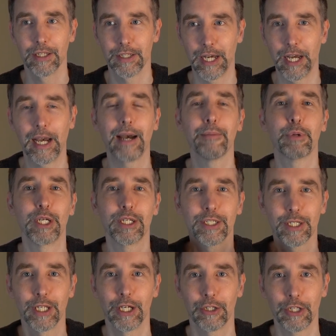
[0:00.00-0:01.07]
the
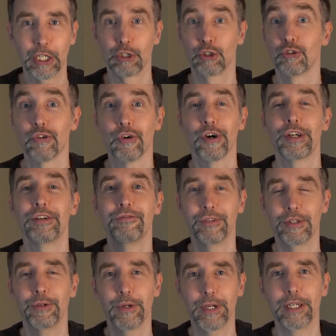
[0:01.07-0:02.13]
habits that drive
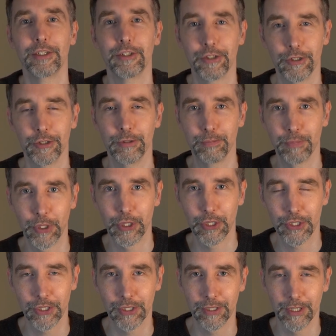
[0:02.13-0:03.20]
you into
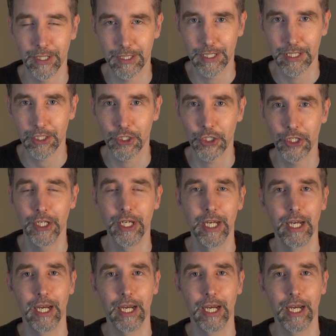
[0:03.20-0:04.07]
person addiction,